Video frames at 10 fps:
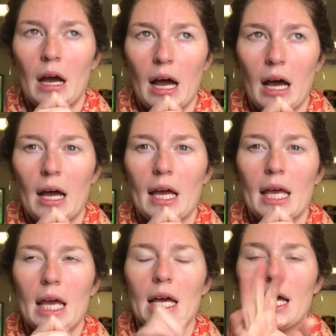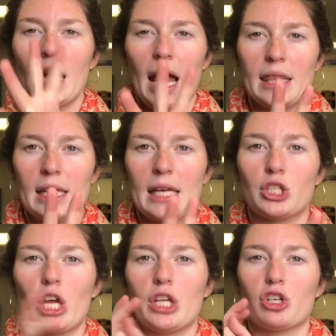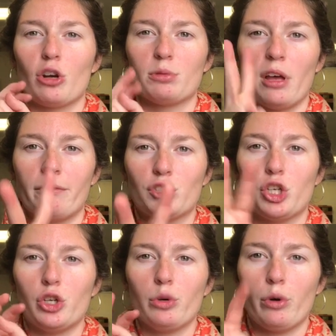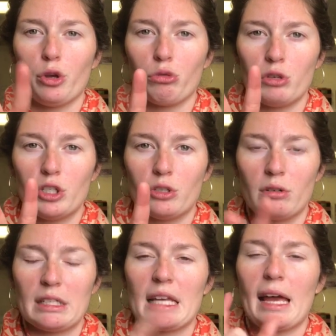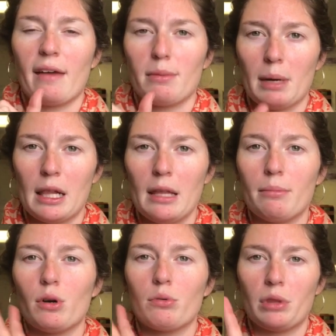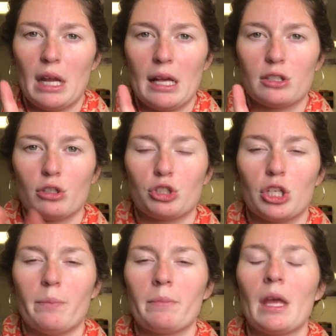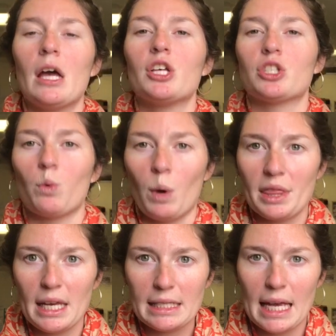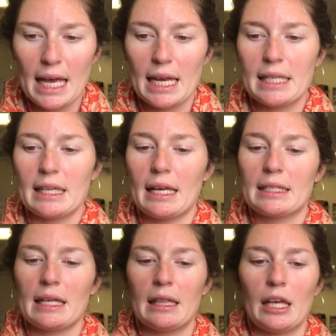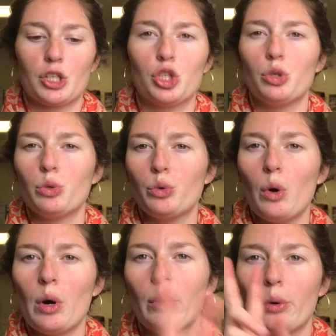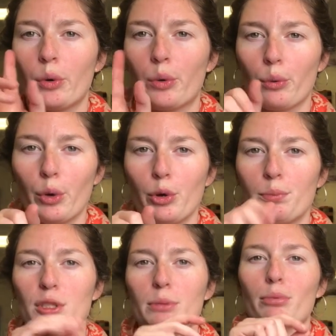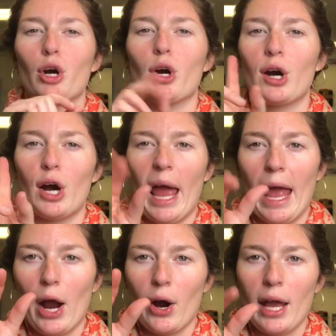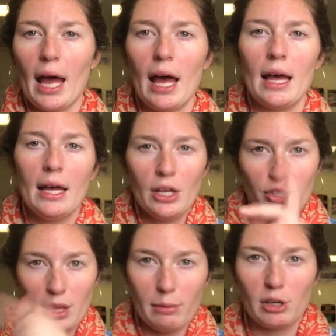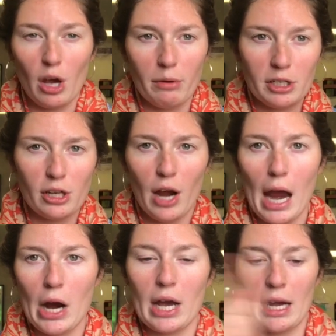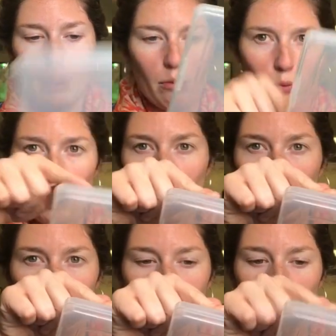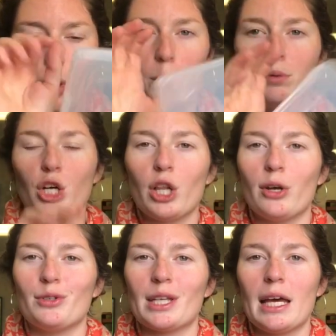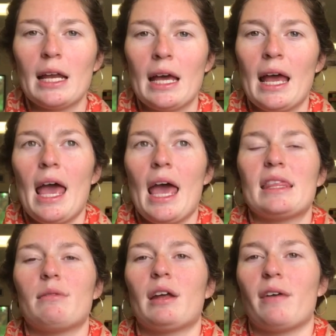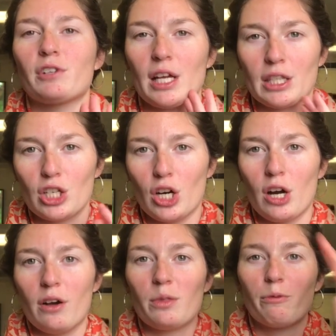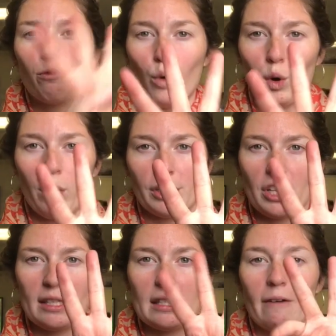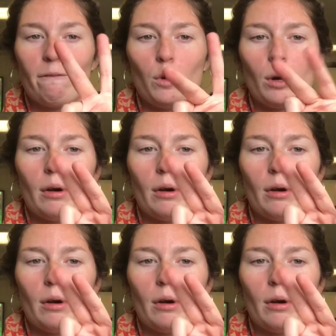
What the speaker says: I had the kids get into groups of 2 or 3 students. I gave them a clipboard with an answer sheet. So what they did is I assigned like 2 groups per area. So they would go into their area, and I would use a rope to close it, and they would have to answer 4 questions. The 4